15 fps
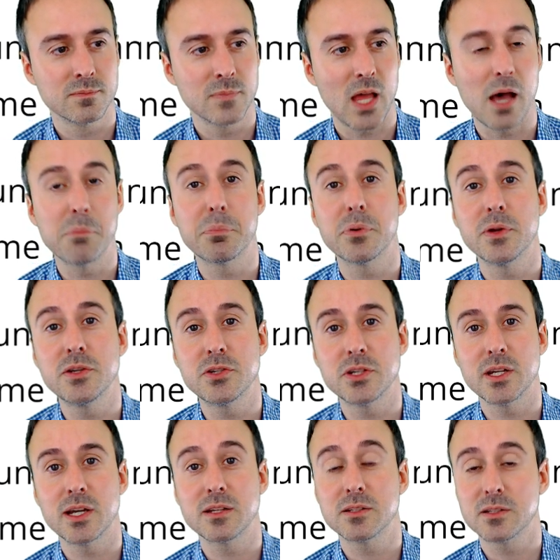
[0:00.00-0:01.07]

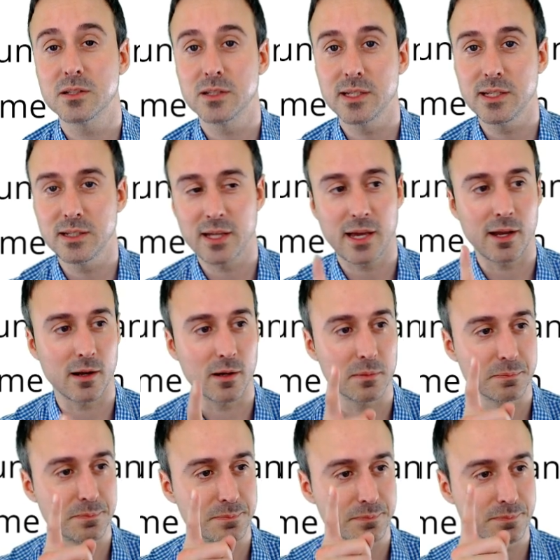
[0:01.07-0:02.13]
appreciate clean air
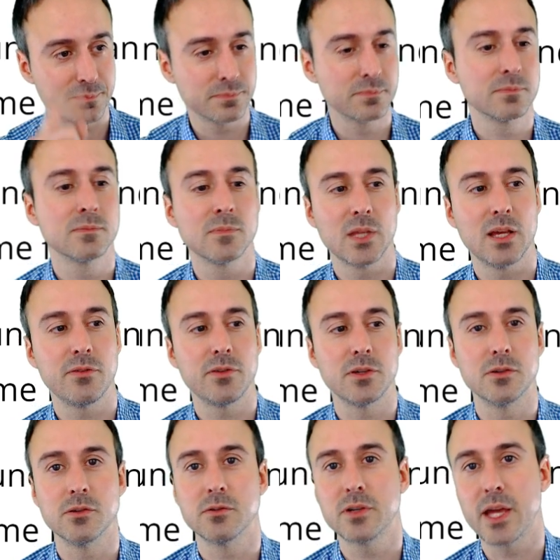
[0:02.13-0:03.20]
if
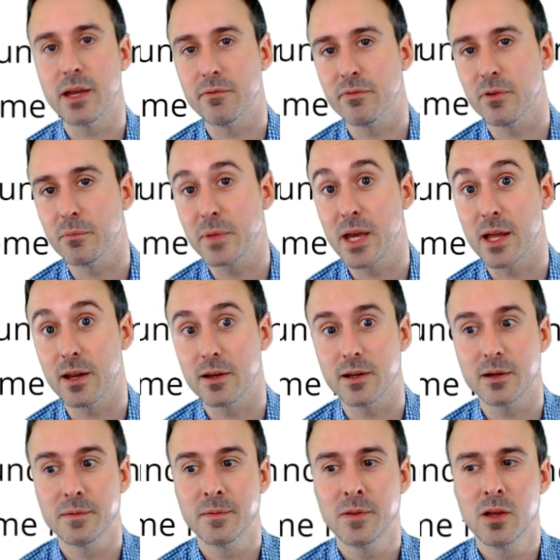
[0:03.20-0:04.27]
you came from Canada.
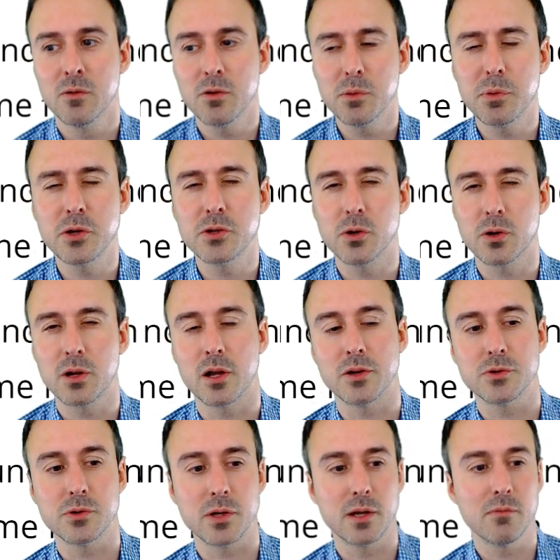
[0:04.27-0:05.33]
What about your
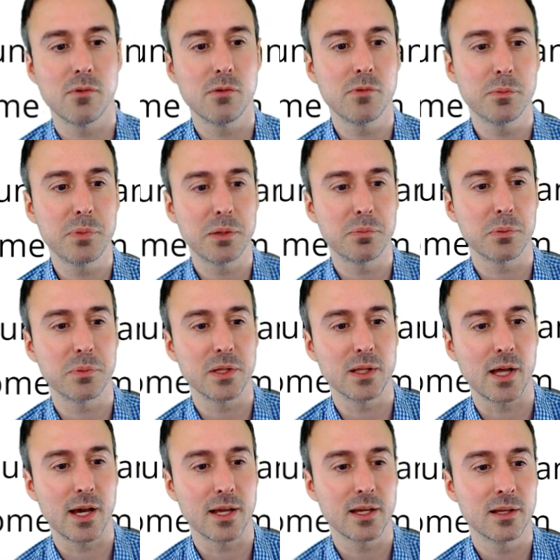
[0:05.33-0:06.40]
country? What would people be
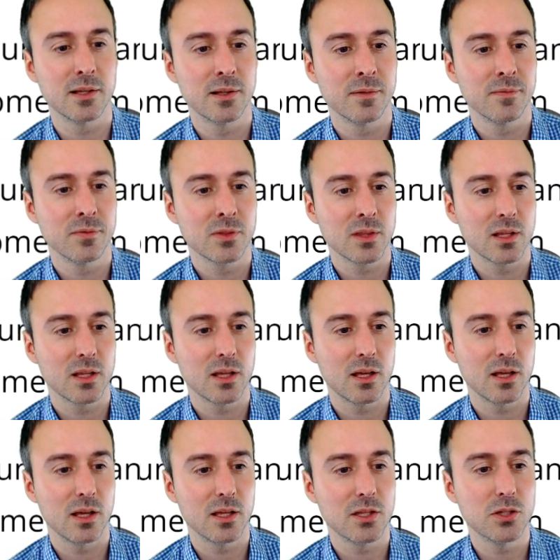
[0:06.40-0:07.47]
like?
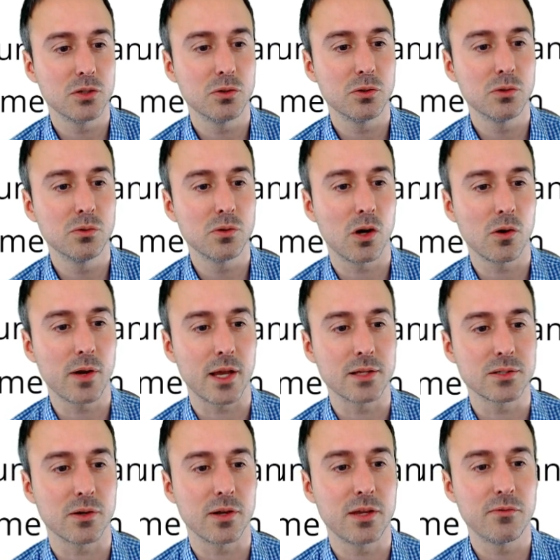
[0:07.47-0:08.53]
You, okay,
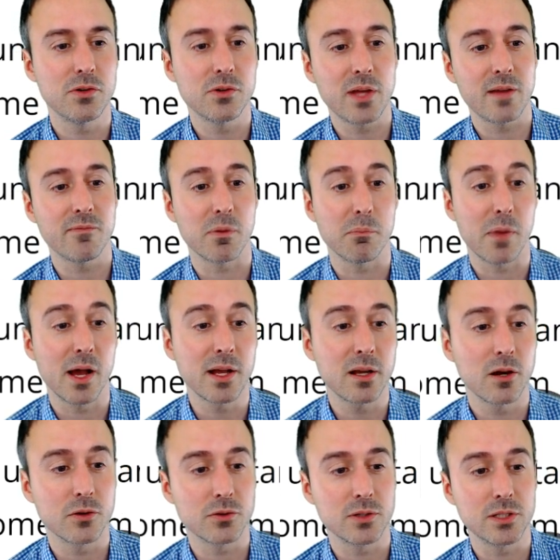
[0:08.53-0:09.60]
so if you came from my
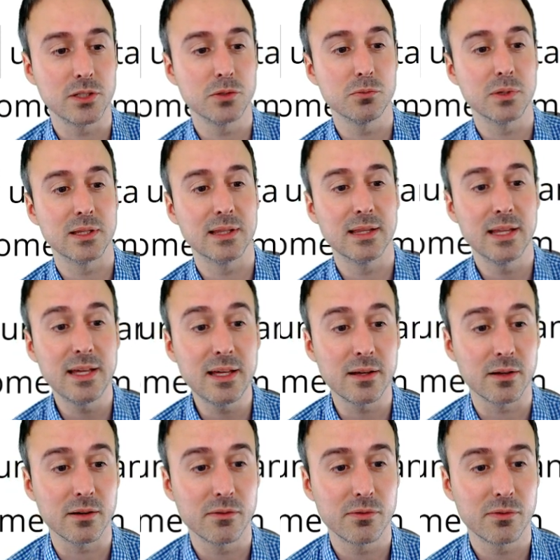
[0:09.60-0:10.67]
country, you would
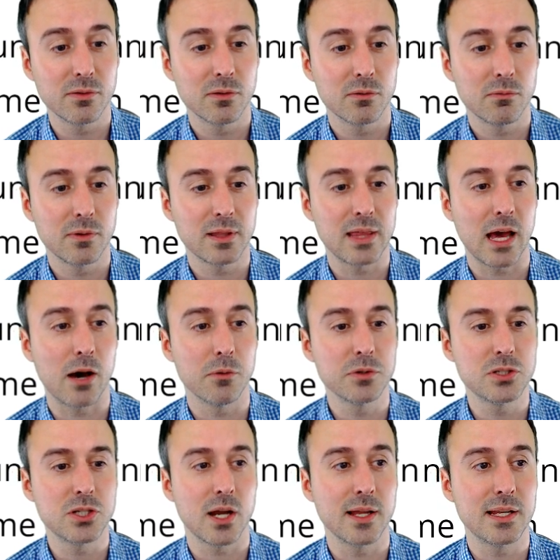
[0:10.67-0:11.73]
live without
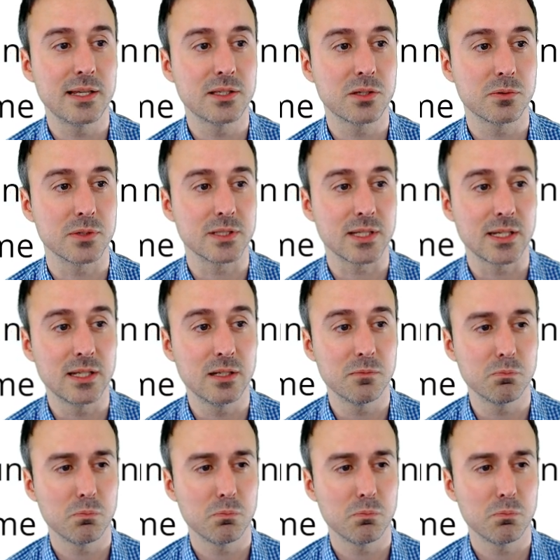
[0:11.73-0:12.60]
Chinese cuisine?